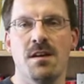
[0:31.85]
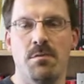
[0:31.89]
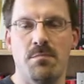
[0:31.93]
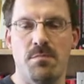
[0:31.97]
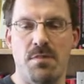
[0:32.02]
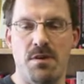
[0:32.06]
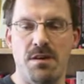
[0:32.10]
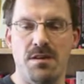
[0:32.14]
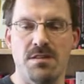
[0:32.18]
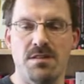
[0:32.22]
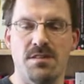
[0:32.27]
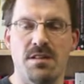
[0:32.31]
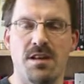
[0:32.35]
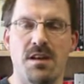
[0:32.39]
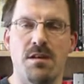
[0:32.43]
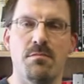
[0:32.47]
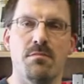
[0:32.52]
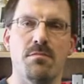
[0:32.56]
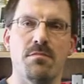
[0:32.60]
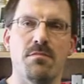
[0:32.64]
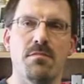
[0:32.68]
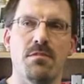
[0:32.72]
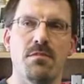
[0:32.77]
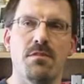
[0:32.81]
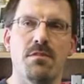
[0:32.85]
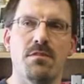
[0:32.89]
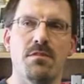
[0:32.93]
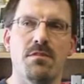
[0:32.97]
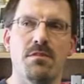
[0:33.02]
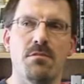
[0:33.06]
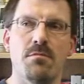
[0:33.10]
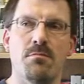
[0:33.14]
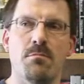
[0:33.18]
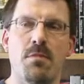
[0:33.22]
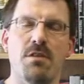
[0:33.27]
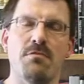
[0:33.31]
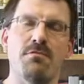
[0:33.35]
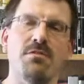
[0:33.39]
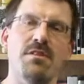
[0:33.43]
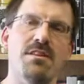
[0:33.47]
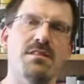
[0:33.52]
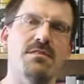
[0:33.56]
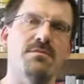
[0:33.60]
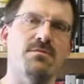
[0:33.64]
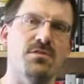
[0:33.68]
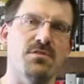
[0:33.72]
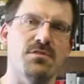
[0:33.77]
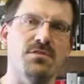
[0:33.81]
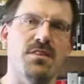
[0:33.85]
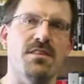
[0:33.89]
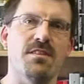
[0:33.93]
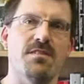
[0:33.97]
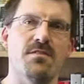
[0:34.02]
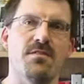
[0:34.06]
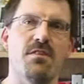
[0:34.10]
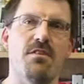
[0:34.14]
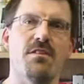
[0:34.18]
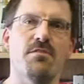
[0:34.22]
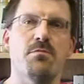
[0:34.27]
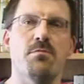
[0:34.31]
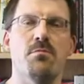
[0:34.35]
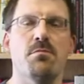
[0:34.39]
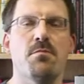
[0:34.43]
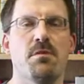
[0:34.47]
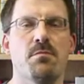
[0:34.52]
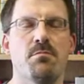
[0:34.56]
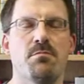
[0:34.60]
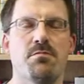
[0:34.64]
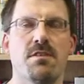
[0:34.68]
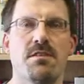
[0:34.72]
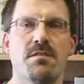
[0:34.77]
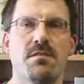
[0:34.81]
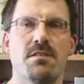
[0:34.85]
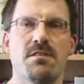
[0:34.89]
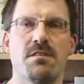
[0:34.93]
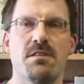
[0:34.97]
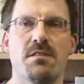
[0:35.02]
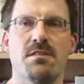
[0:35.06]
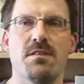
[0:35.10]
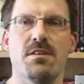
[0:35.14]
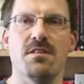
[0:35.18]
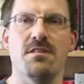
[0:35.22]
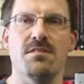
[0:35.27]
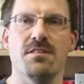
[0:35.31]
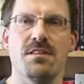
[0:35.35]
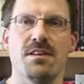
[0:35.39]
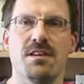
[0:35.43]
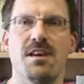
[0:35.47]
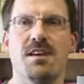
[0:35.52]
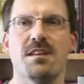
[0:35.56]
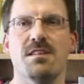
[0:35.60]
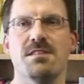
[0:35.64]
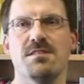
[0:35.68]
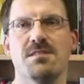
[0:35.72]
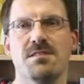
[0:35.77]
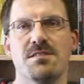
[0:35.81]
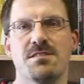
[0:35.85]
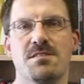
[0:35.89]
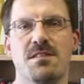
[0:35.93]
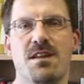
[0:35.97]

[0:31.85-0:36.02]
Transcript: But my reason for transferring from the previous university and